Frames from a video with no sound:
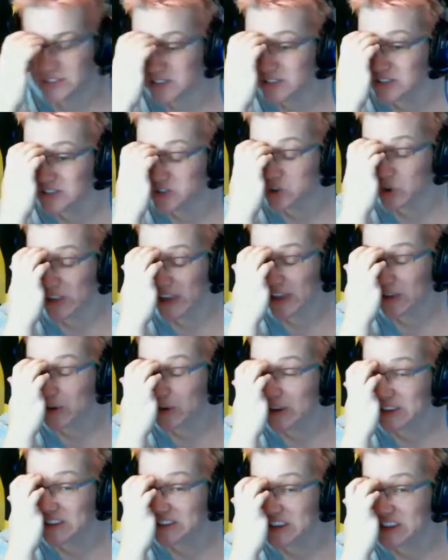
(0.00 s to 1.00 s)
Juliet, you
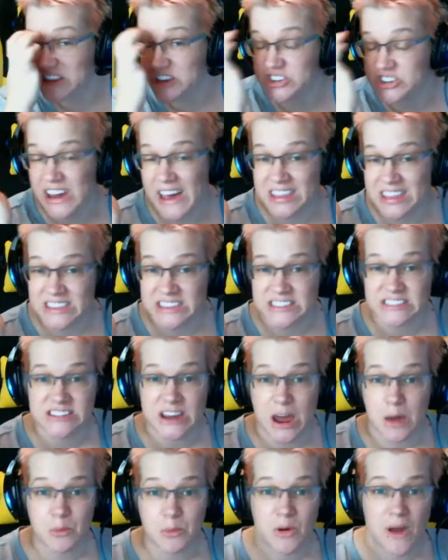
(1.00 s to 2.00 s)
can see the chat this
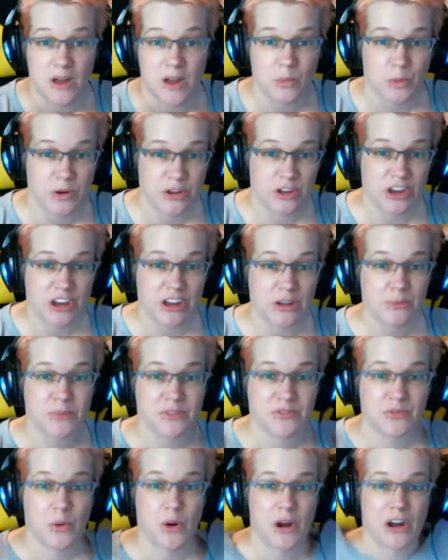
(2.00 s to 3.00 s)
time around where you couldn't
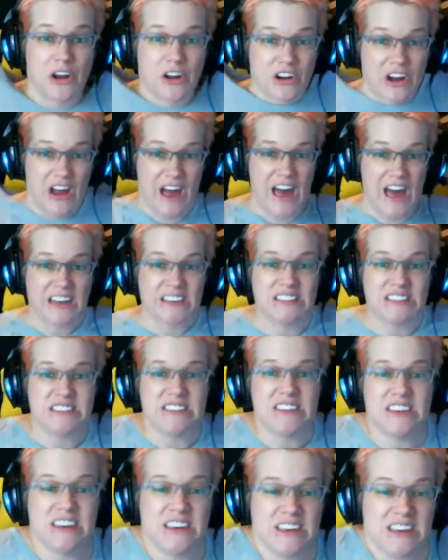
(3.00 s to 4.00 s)
before, correct?
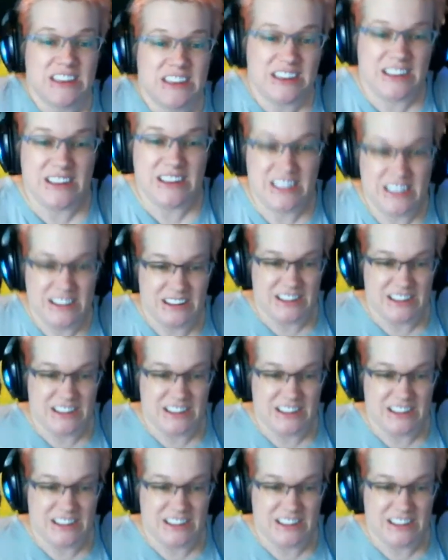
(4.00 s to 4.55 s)
That's right. I'm